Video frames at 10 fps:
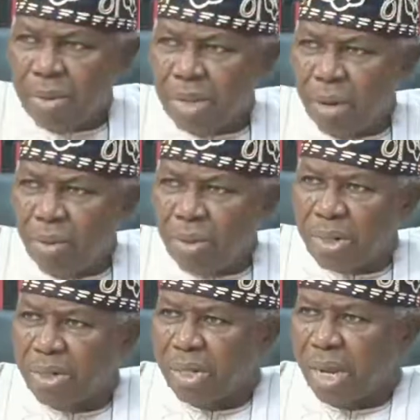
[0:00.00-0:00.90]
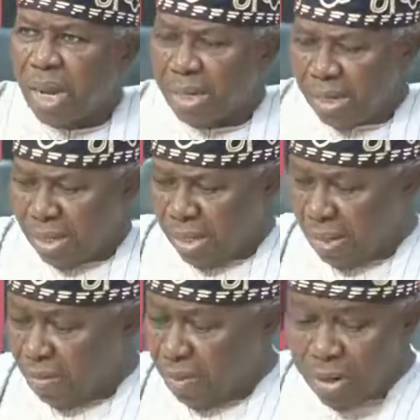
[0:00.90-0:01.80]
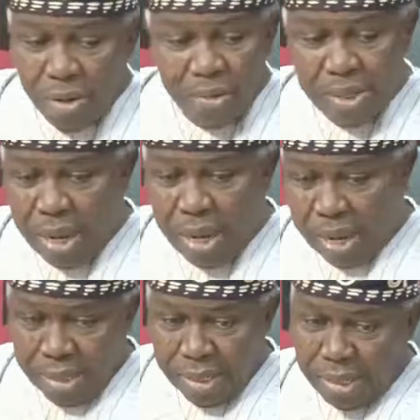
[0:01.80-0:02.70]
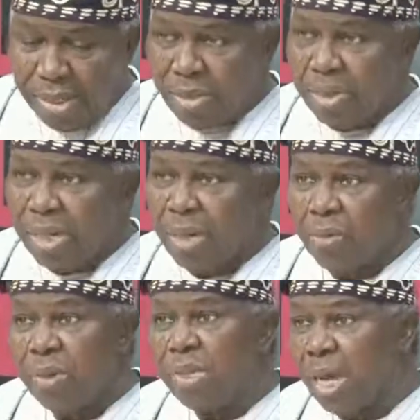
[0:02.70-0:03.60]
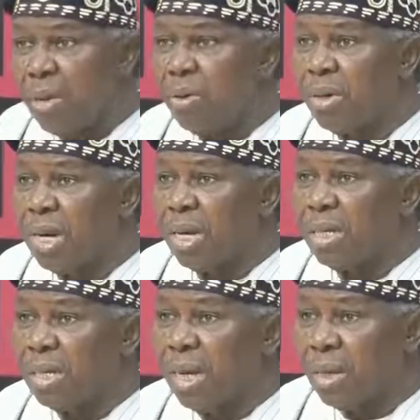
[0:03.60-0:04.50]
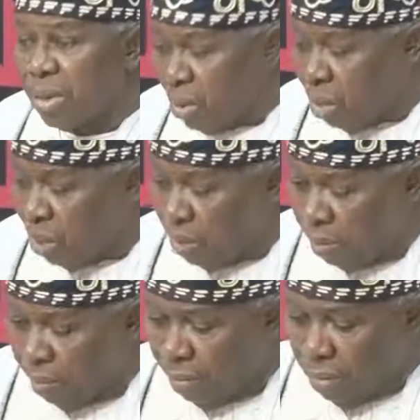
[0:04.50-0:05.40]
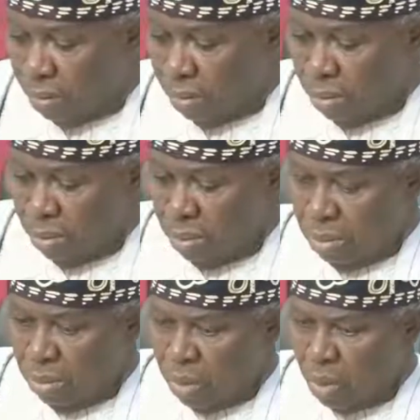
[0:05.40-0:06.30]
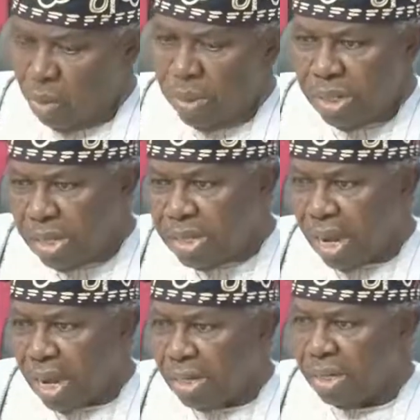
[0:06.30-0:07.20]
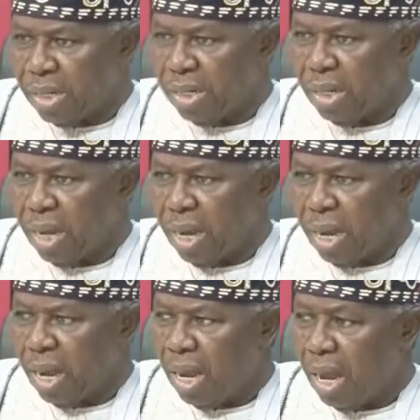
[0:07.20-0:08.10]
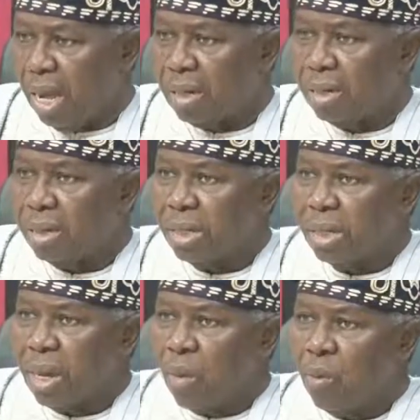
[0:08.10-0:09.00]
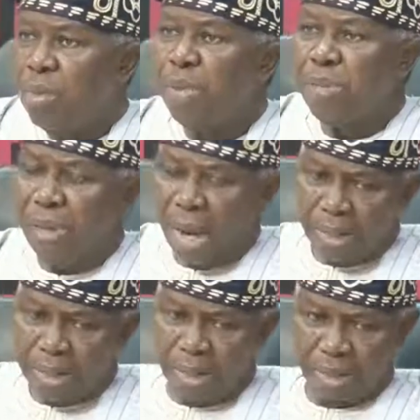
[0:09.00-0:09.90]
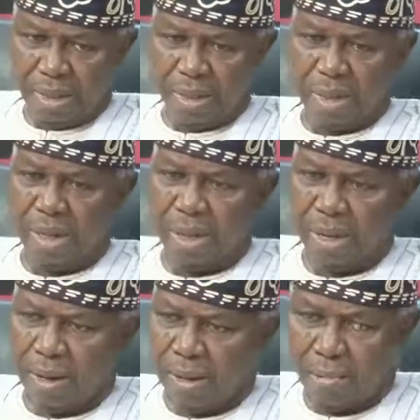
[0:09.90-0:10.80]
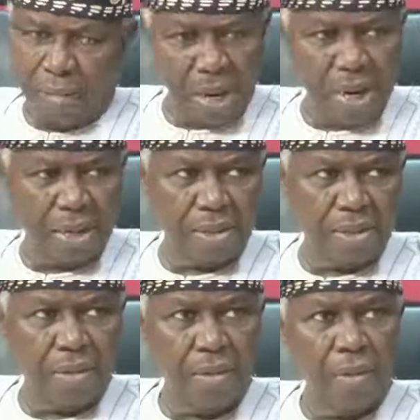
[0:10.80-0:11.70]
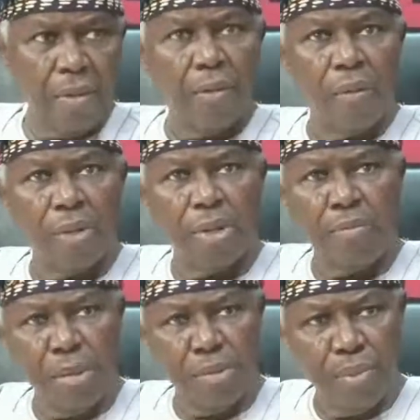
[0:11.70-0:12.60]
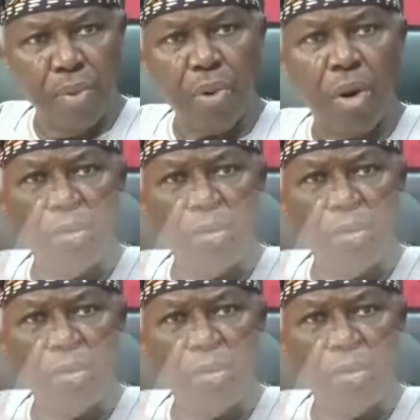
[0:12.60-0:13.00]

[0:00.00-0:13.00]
was not as developed as it is today. We thank God that it has grown. So we did that, and we prepared the background for the people coming